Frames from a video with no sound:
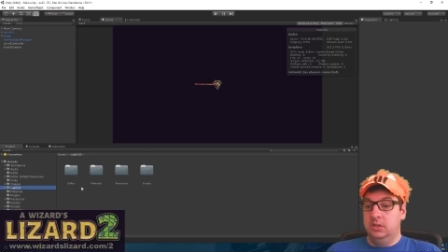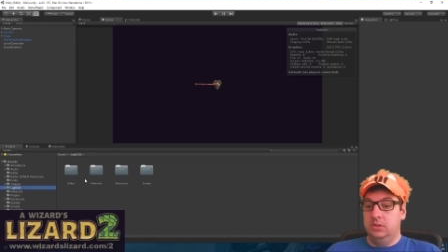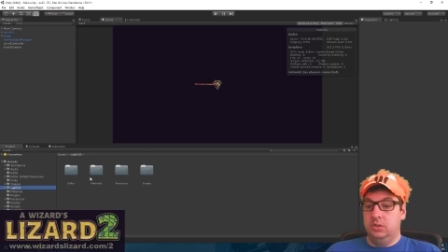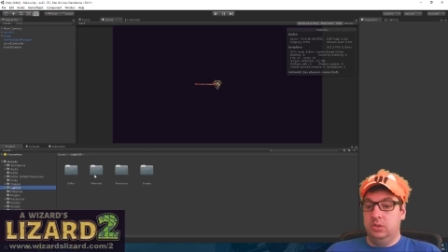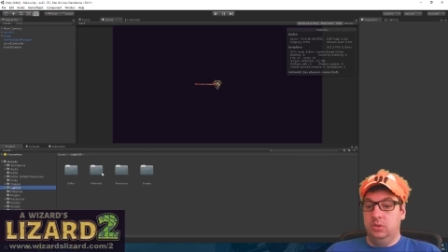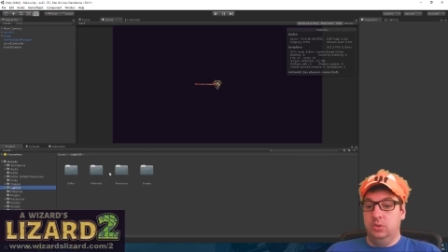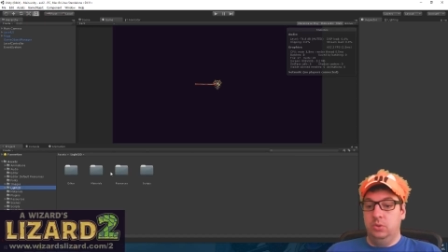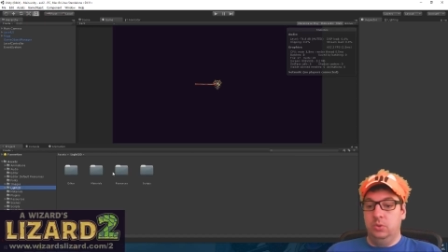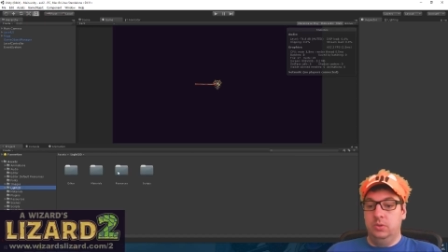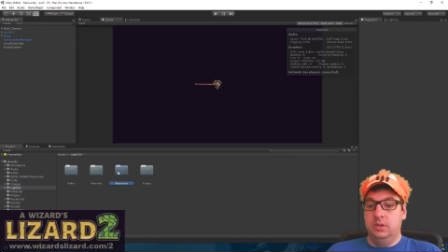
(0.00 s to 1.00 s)

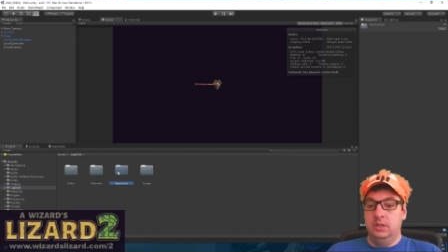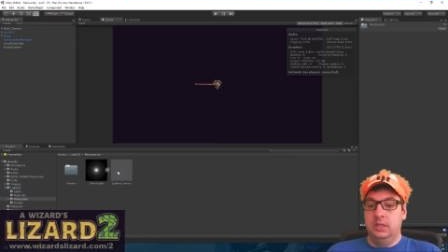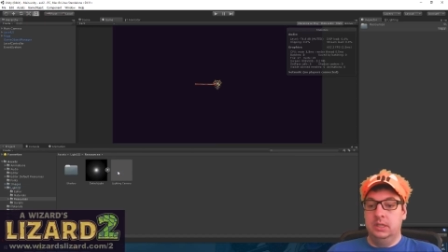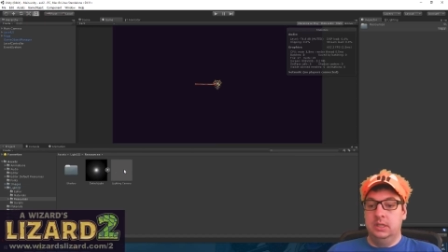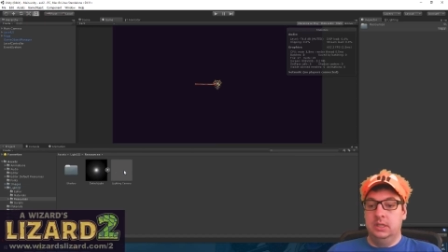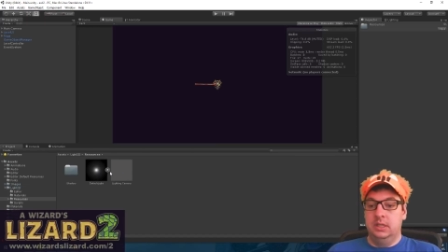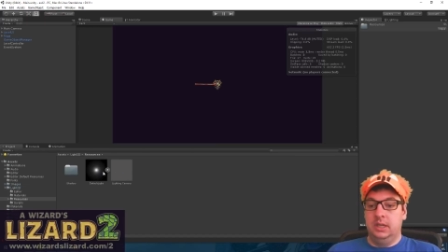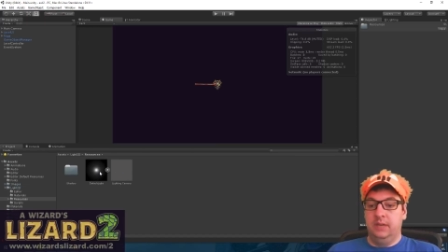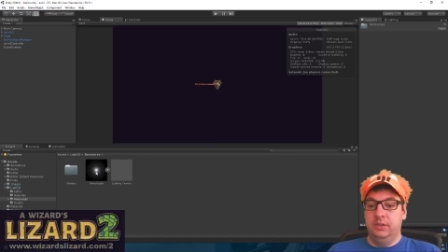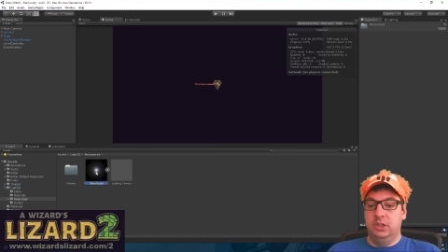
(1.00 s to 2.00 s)
to
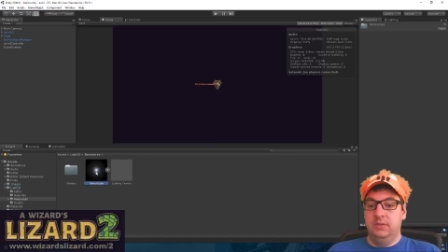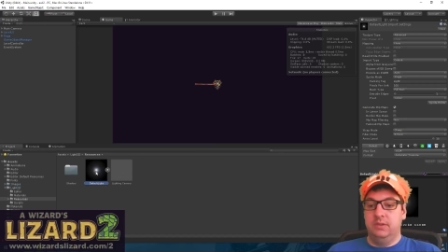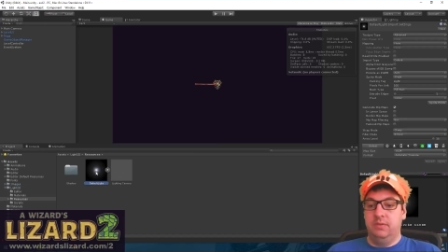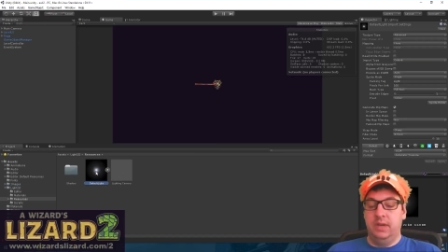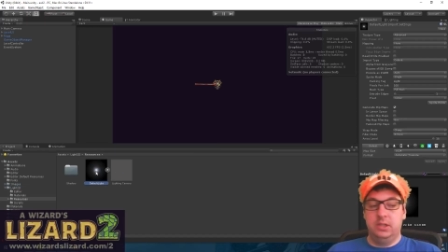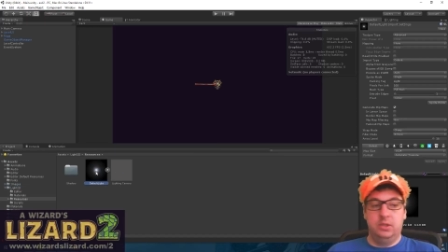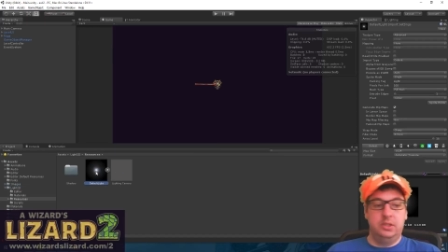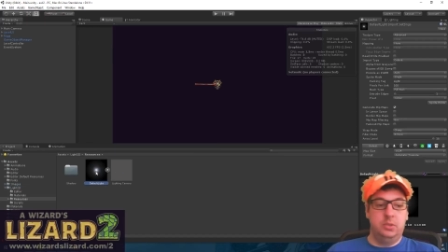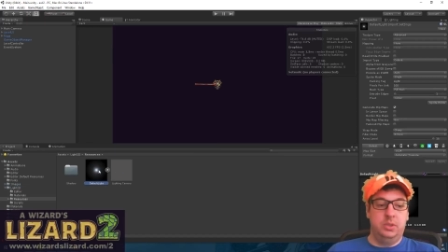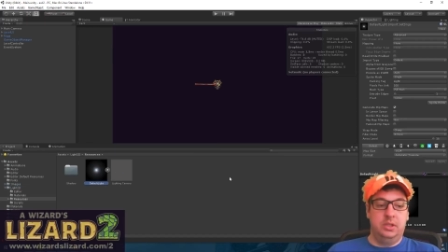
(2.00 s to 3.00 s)
kind of achieve this effect. So this
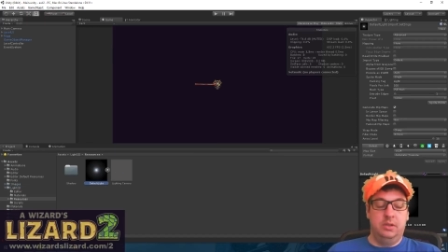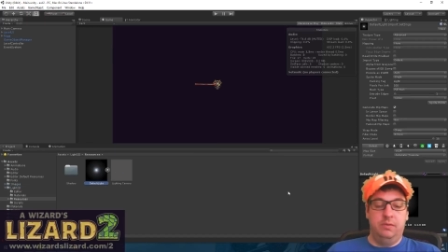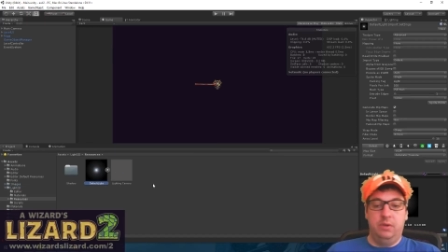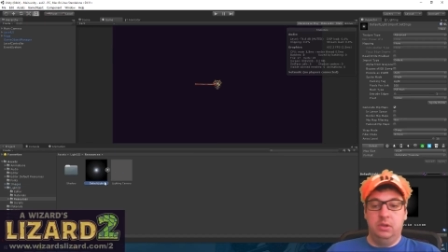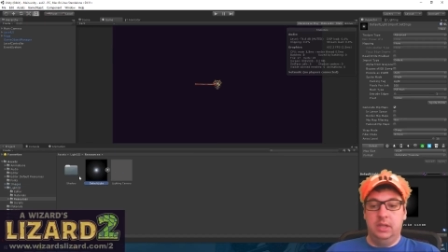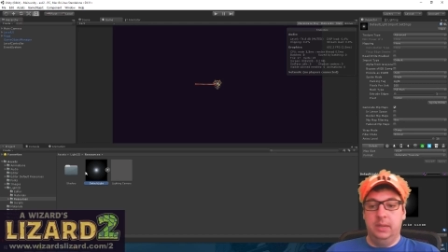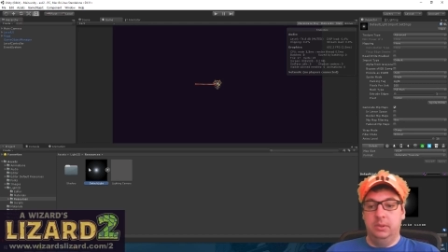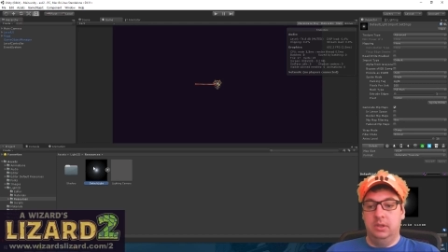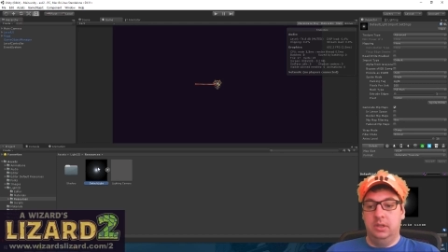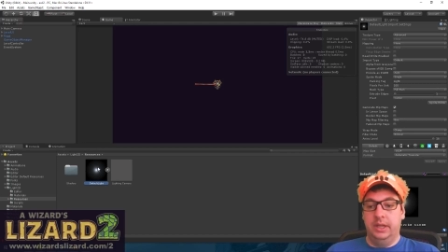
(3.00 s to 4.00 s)
is what the default light would
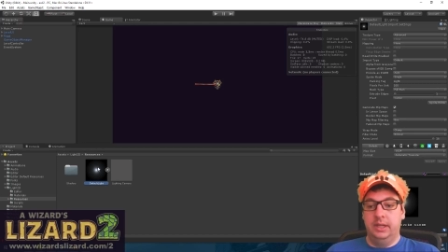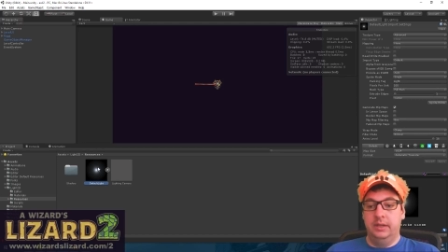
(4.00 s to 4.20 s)
look like.